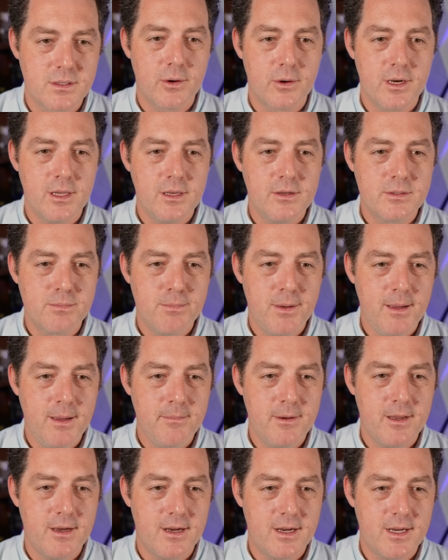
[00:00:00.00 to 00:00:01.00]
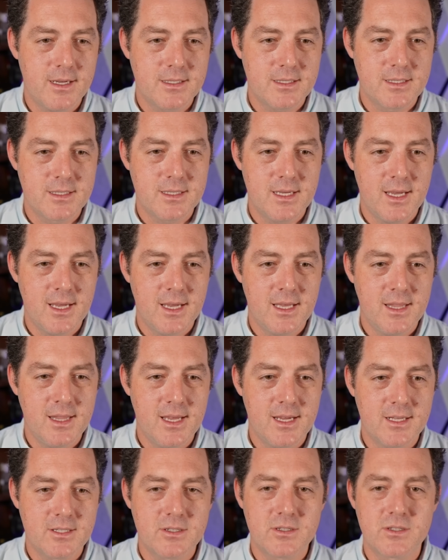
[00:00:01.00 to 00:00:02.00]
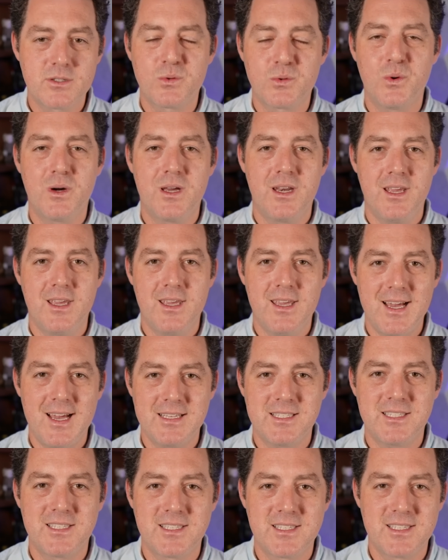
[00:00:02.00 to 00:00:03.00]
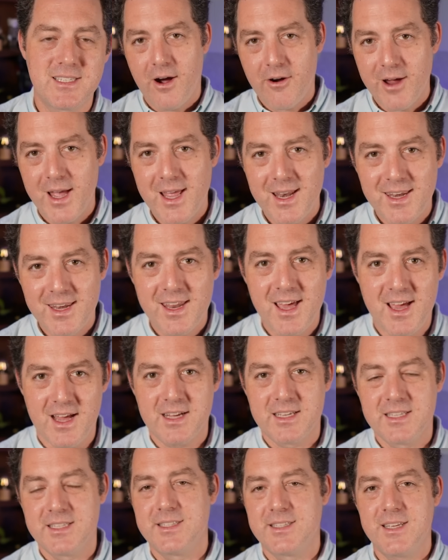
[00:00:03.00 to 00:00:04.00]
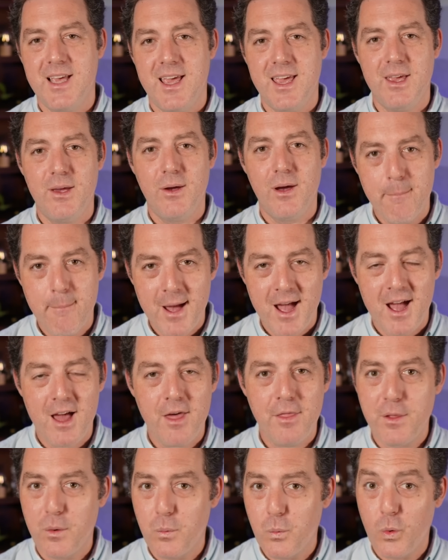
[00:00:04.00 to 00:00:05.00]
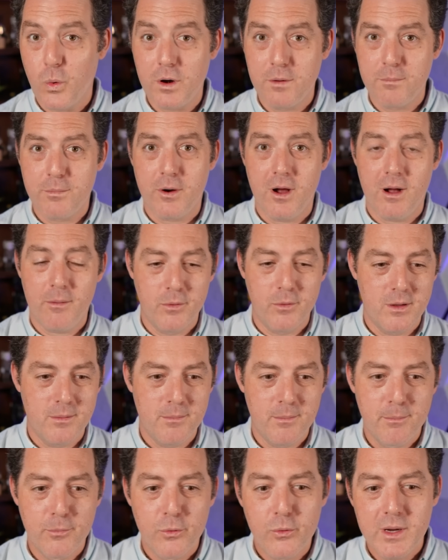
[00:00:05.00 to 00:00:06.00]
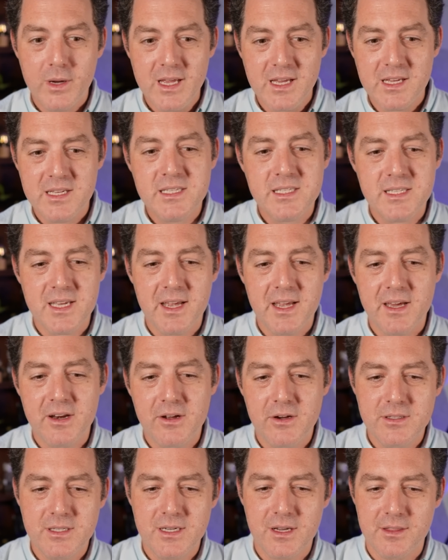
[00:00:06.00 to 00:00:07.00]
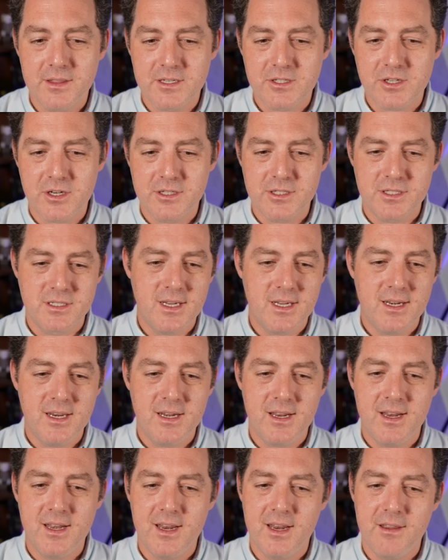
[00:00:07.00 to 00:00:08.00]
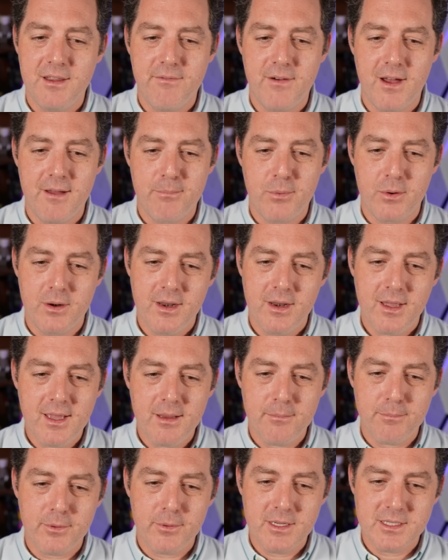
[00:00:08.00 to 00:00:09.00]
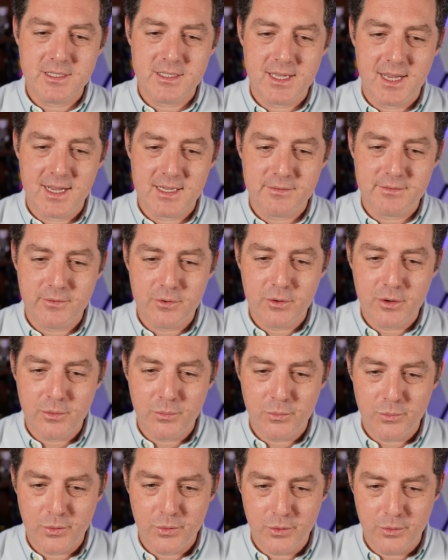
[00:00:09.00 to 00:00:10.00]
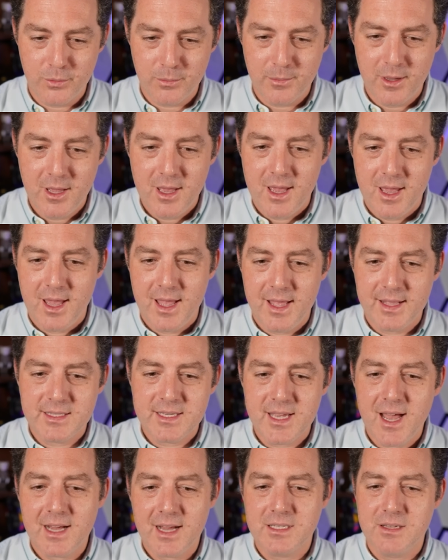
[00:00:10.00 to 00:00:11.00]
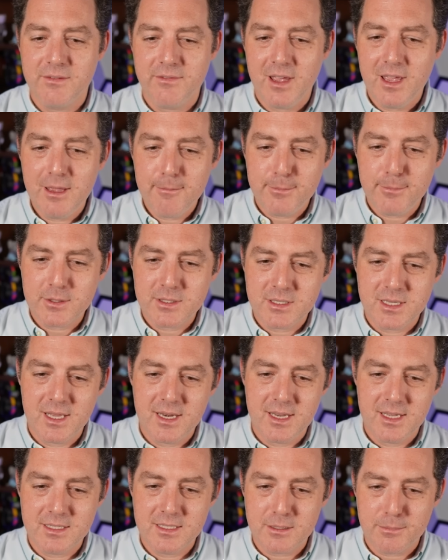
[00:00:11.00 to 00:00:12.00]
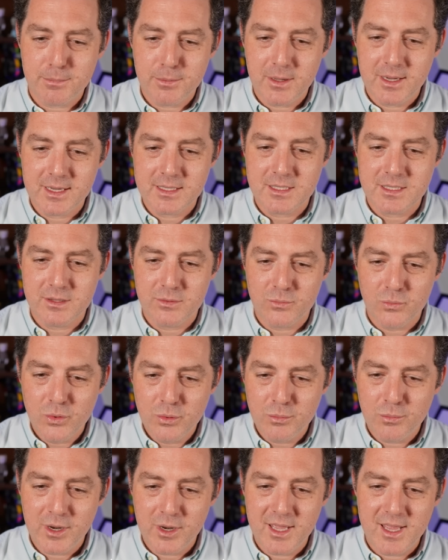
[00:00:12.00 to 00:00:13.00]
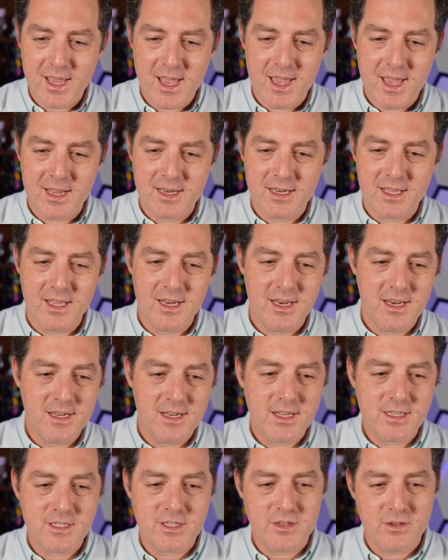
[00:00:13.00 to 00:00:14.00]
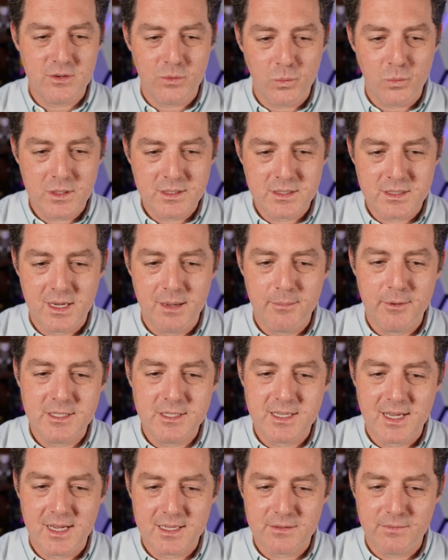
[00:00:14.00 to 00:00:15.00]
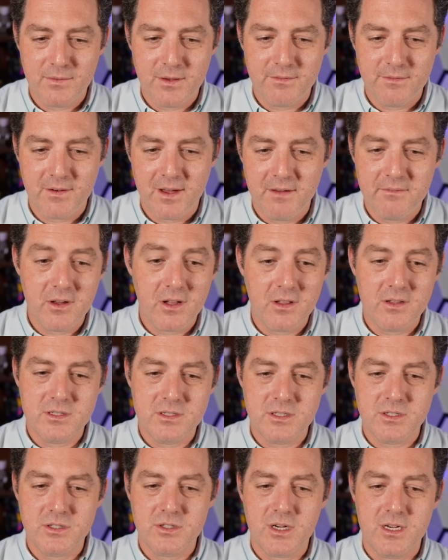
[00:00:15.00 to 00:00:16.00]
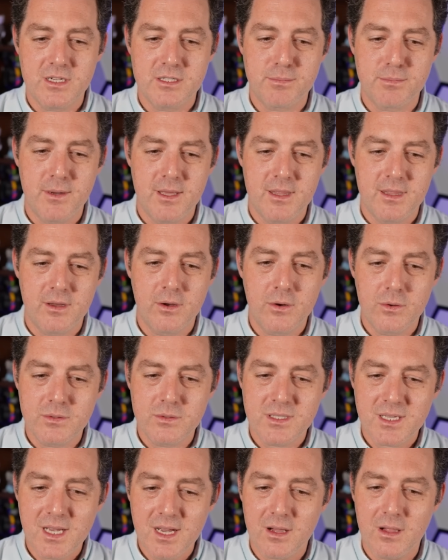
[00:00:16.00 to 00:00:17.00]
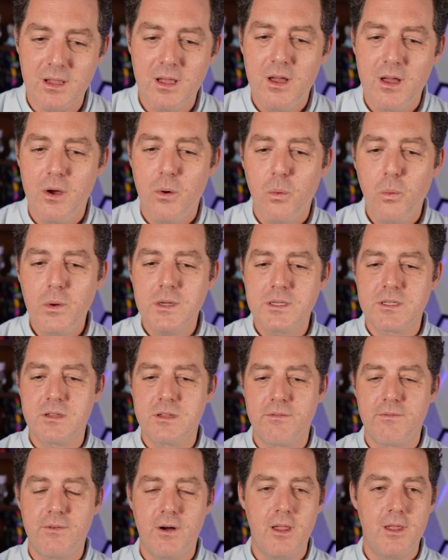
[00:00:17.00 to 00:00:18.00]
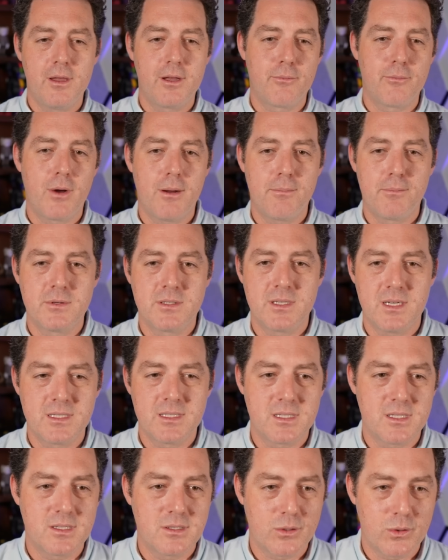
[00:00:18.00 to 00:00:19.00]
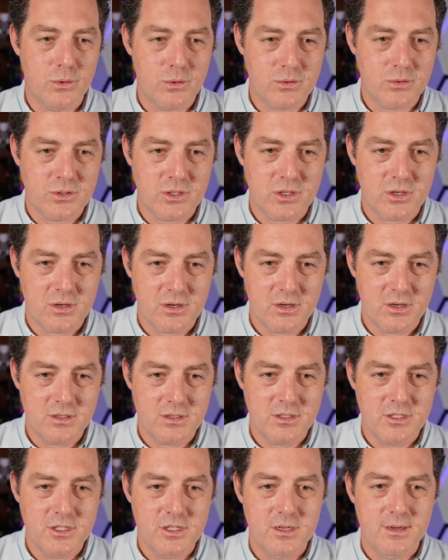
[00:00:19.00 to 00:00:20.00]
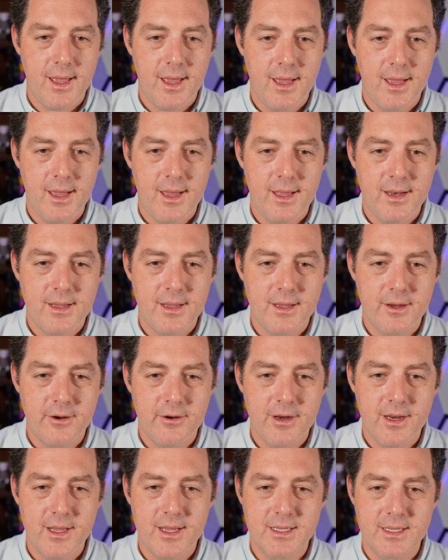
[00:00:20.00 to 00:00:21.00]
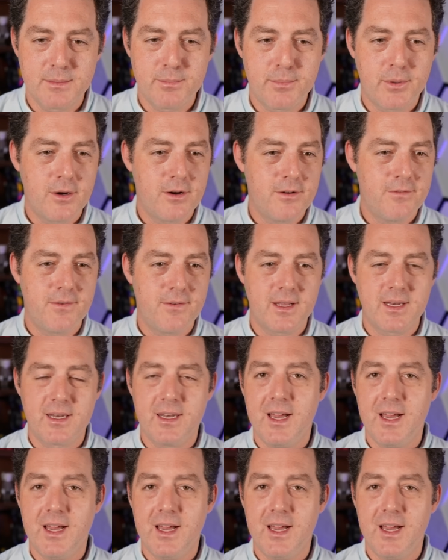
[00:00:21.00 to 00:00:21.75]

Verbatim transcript: We're going to use PEMDAS, and the answer is 20. Yes. All right, next, a math word problem. Maria is staying at a hotel that charges $99.95 per night plus tax for a room. A tax of 8% is applied to the room rate, and an additional one time untaxed fee of $5 is charged by the hotel. Which of the following represents the total charge? And here it is. Perfect.